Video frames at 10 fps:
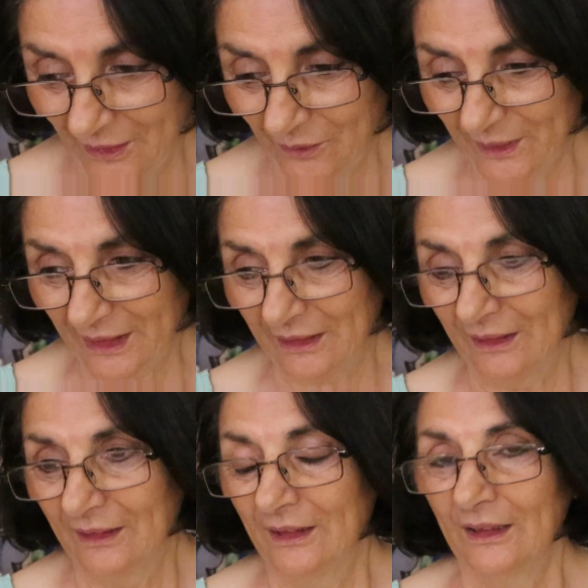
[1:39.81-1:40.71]

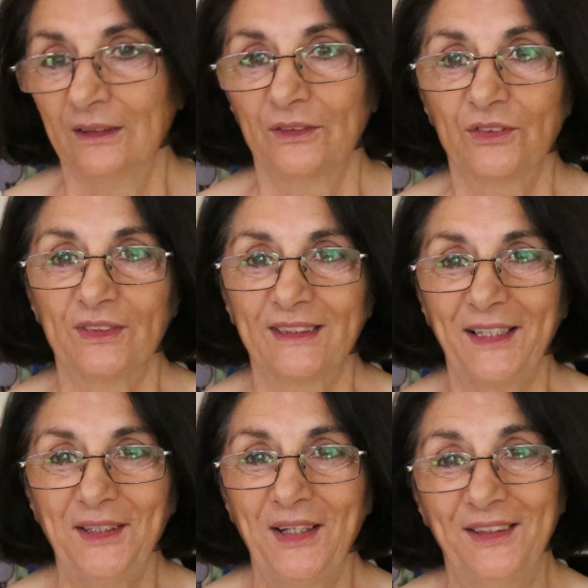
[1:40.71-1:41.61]
Okay,
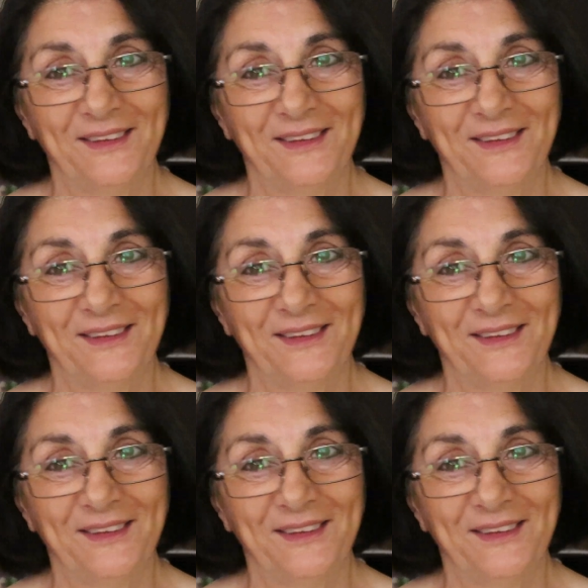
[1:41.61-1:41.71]
today,